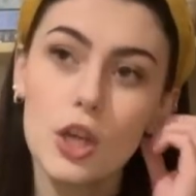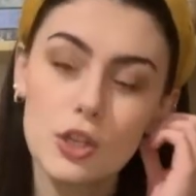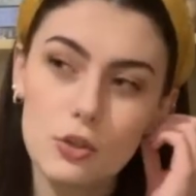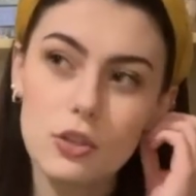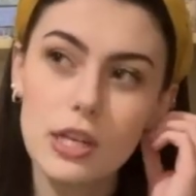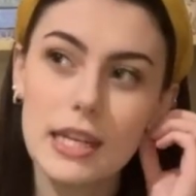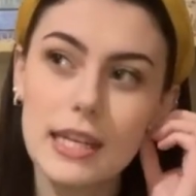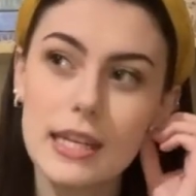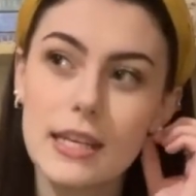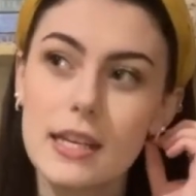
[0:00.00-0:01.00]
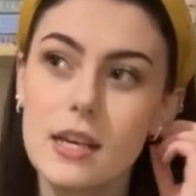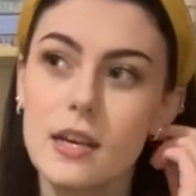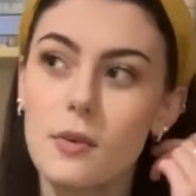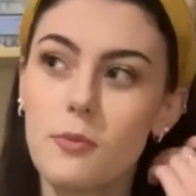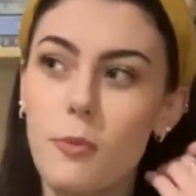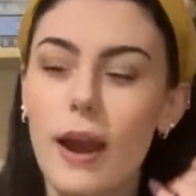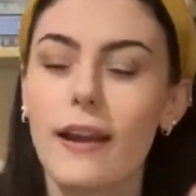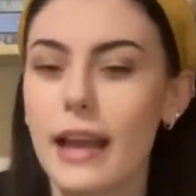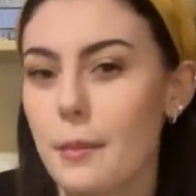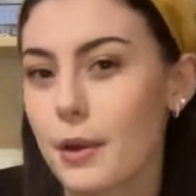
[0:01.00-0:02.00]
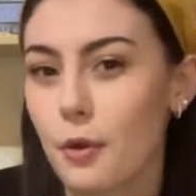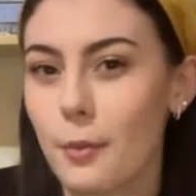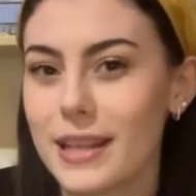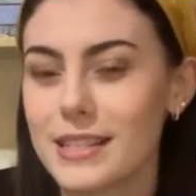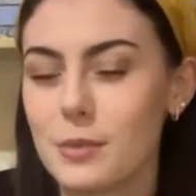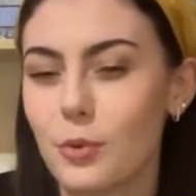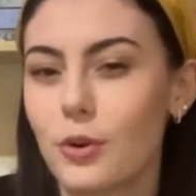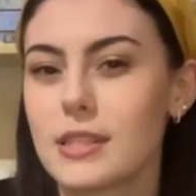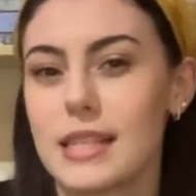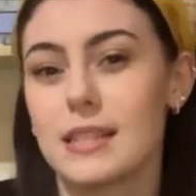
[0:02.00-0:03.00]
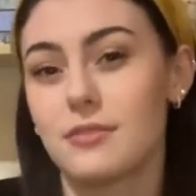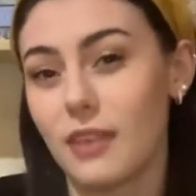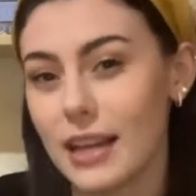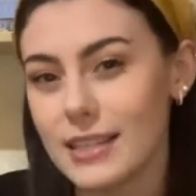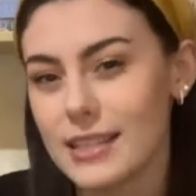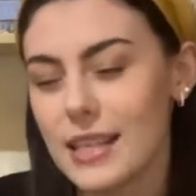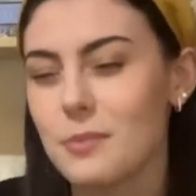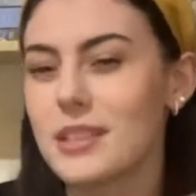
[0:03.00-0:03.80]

Usually where I get my romance in books is fantasy,